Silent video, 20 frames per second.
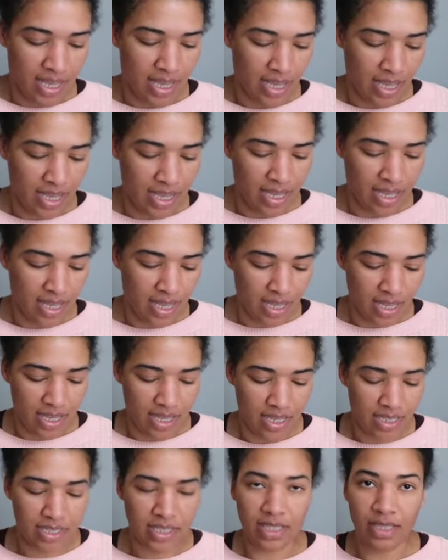
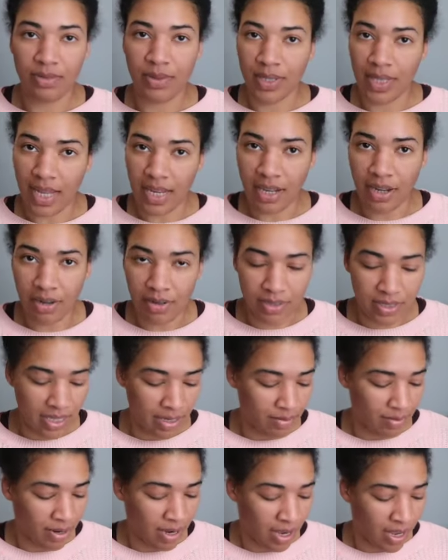and see where that goes
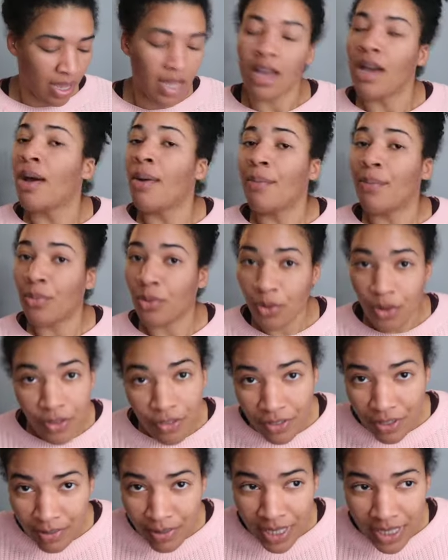and
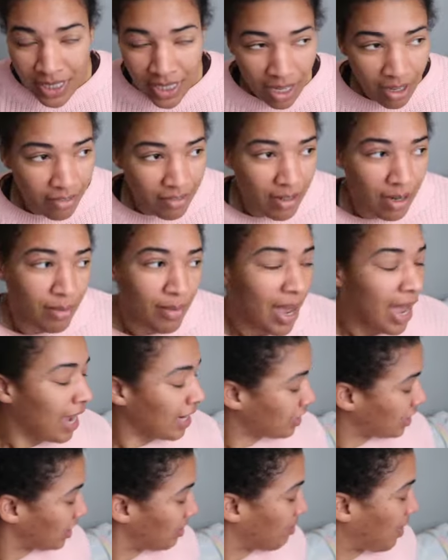prove to myself that I'm
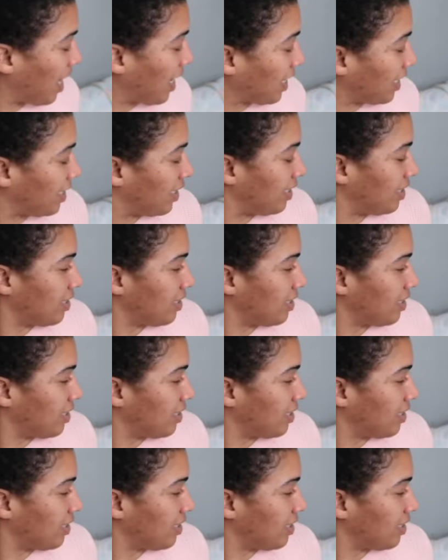actually back